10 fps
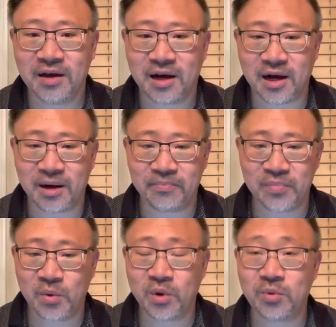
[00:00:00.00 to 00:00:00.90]
um,
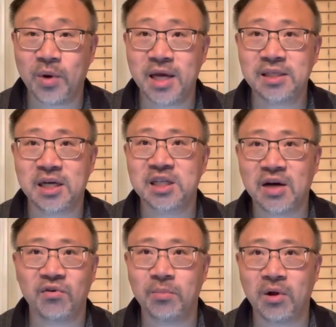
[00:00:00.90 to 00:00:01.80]
with wines like
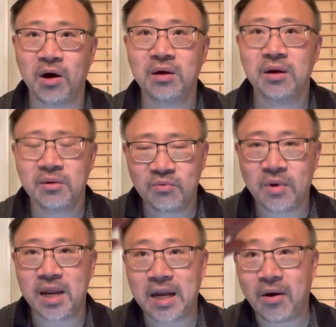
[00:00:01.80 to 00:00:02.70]
Cheval Blanc,
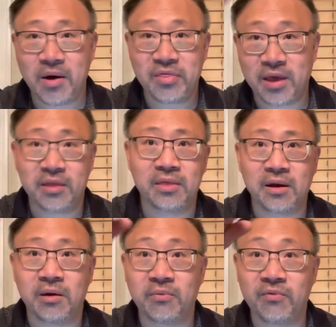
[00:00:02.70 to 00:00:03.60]
right now I think
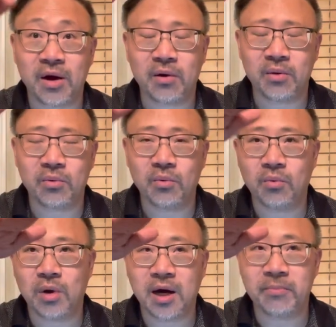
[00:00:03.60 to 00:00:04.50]
they're very
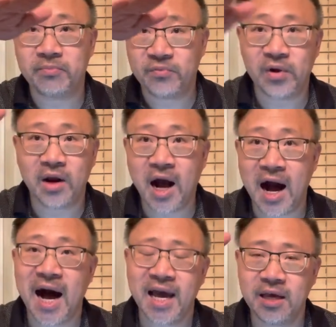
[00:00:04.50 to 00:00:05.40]
um, very
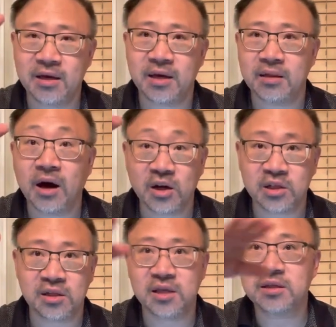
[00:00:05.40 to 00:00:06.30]
high, and
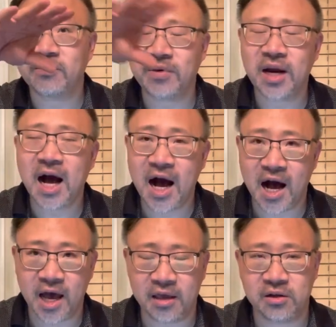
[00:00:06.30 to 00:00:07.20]
Angelus they're very
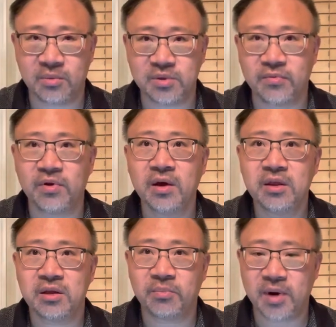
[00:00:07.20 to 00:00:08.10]
high in terms of
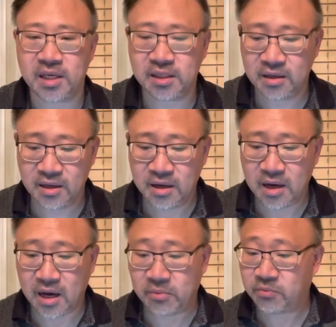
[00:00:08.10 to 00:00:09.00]
their pricing.
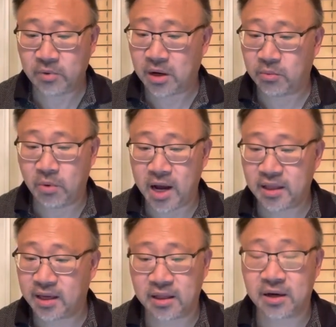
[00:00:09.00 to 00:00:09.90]
A, a wine
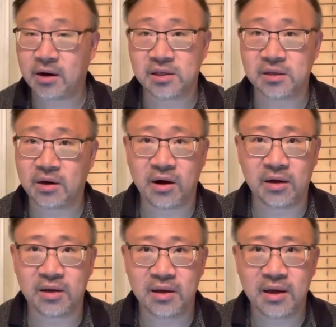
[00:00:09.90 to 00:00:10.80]
like Le Conseillon,
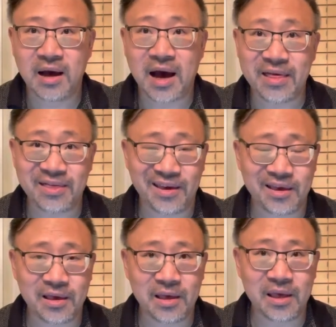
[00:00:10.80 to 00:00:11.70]
I think,
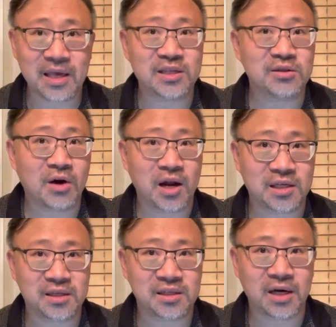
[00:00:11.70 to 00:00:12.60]
is not as
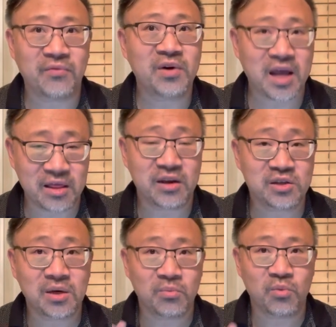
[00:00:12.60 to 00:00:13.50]
discovered, and there's
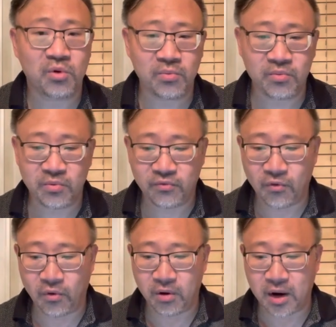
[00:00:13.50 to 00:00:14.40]
some room
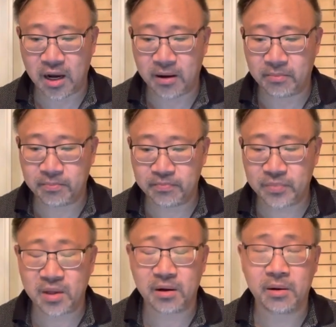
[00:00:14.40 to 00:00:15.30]
for um,
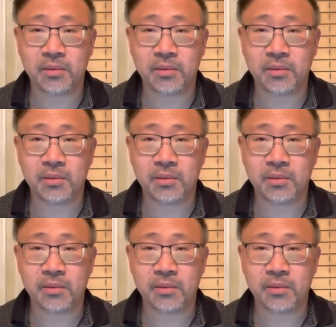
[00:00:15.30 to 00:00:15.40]
uh,